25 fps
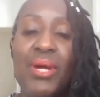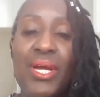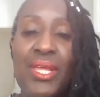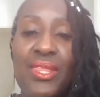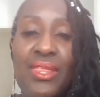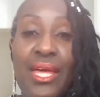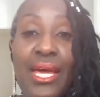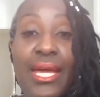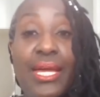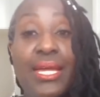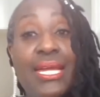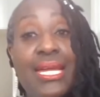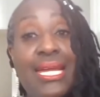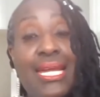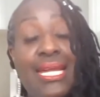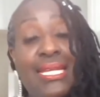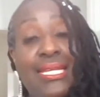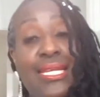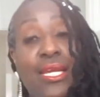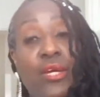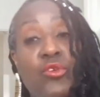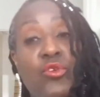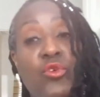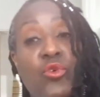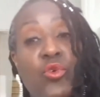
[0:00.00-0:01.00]
by that?
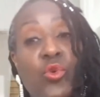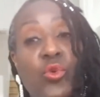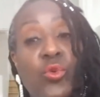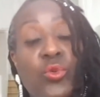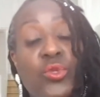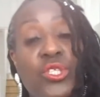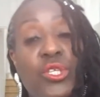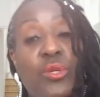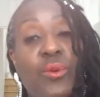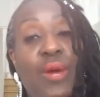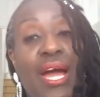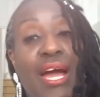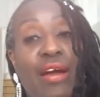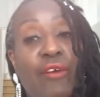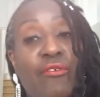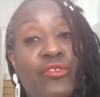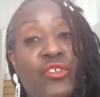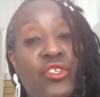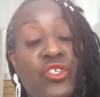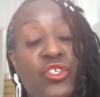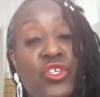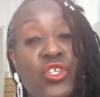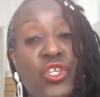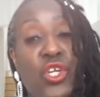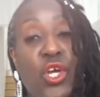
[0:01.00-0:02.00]
Now, you also have
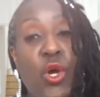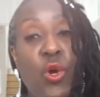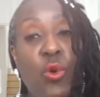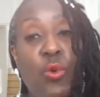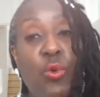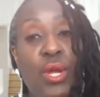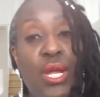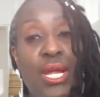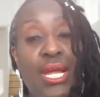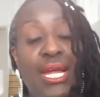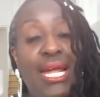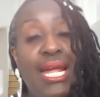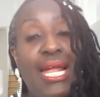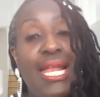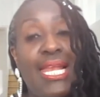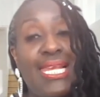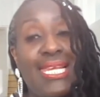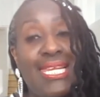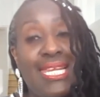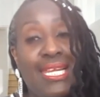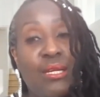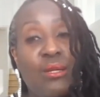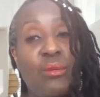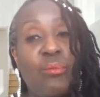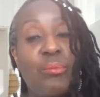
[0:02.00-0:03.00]
to know a
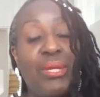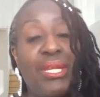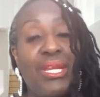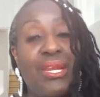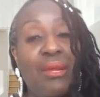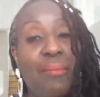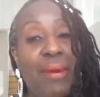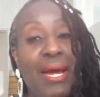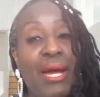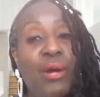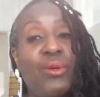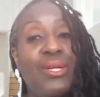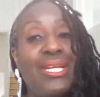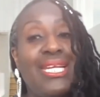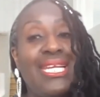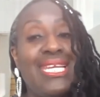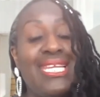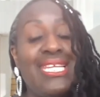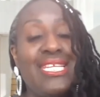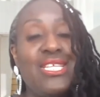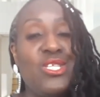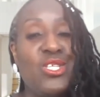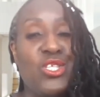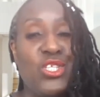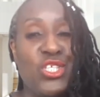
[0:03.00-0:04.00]
little bit about
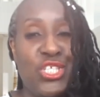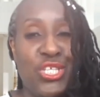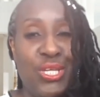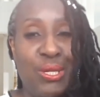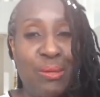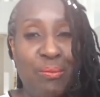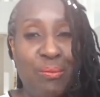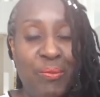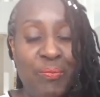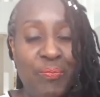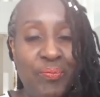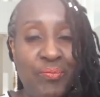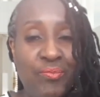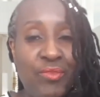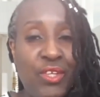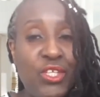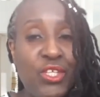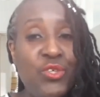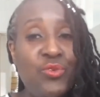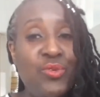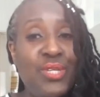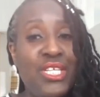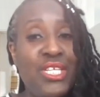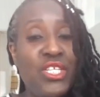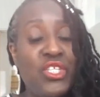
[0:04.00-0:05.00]
leadership.
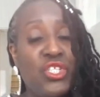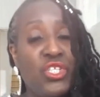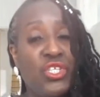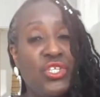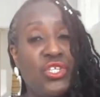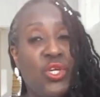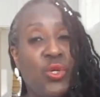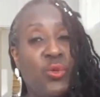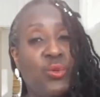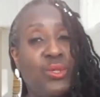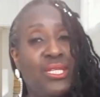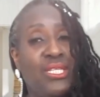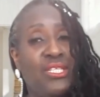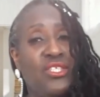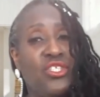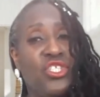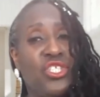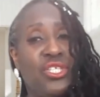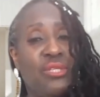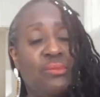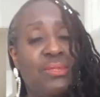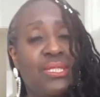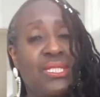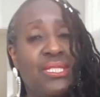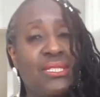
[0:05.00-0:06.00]
You need to know
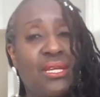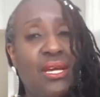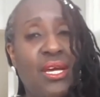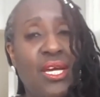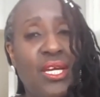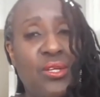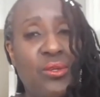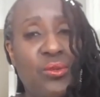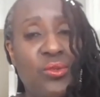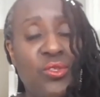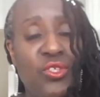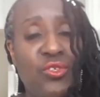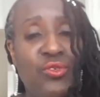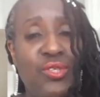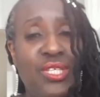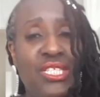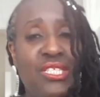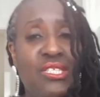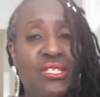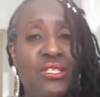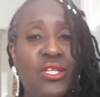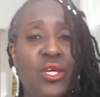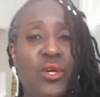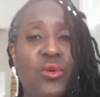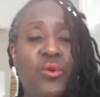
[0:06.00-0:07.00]
leadership styles. You need
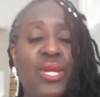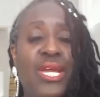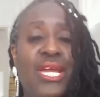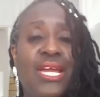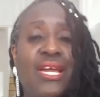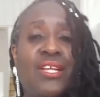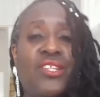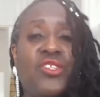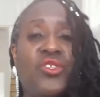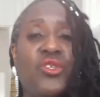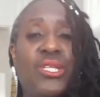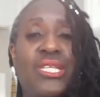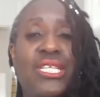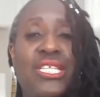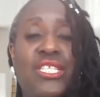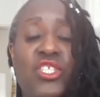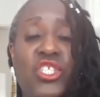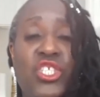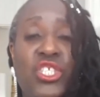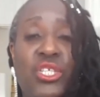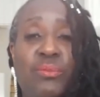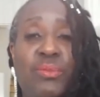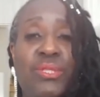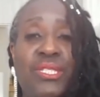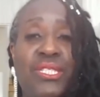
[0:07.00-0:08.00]
to know, do
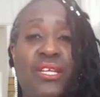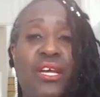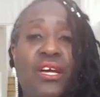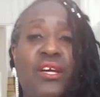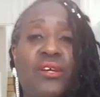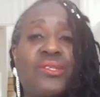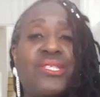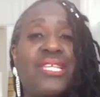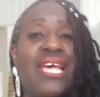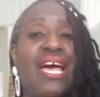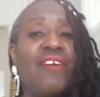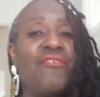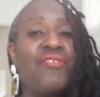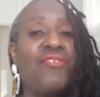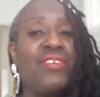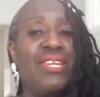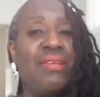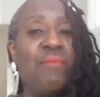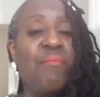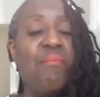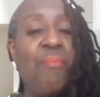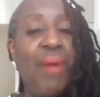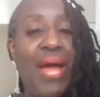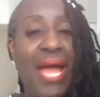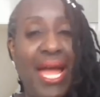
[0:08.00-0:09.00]
leadership styles have an
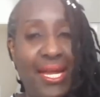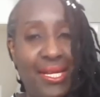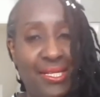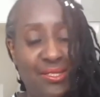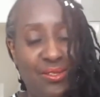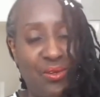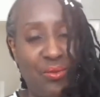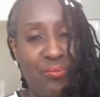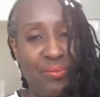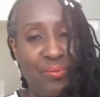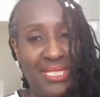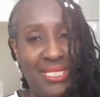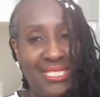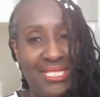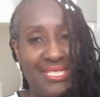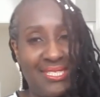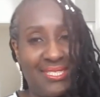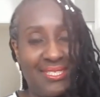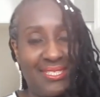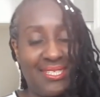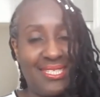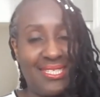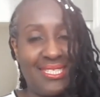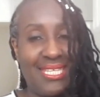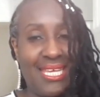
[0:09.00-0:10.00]
impact on business
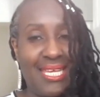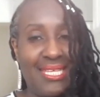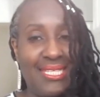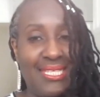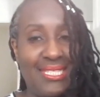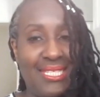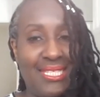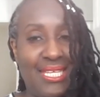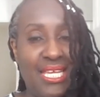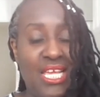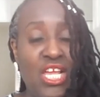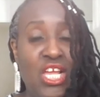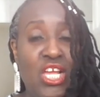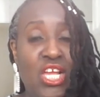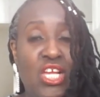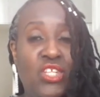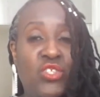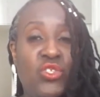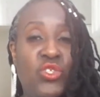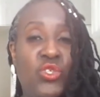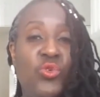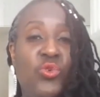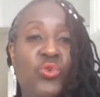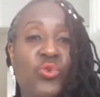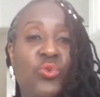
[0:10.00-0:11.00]
success?
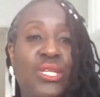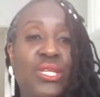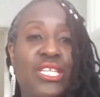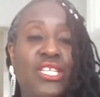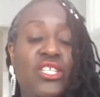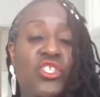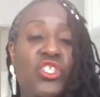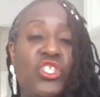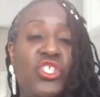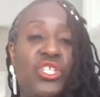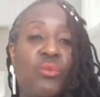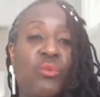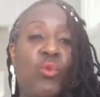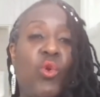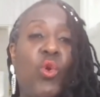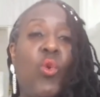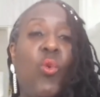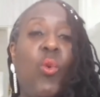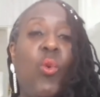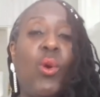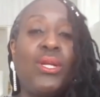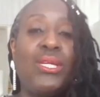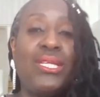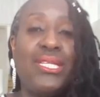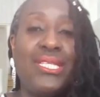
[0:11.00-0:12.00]
Do leadership
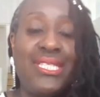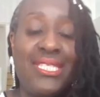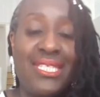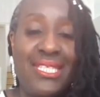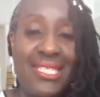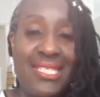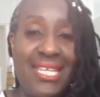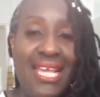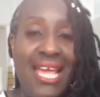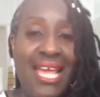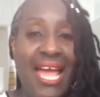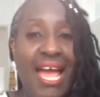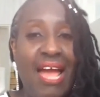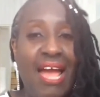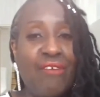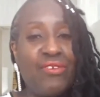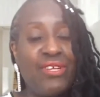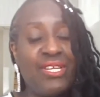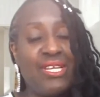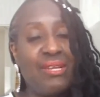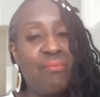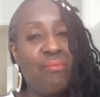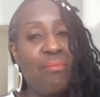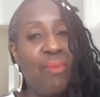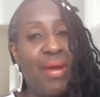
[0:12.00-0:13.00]
qualities have
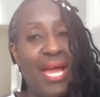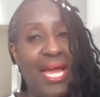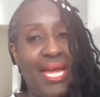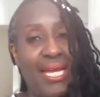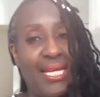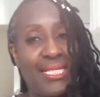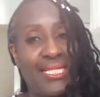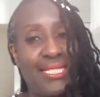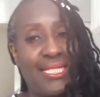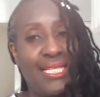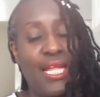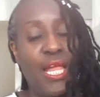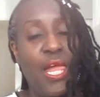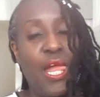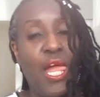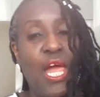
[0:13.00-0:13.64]
an impact?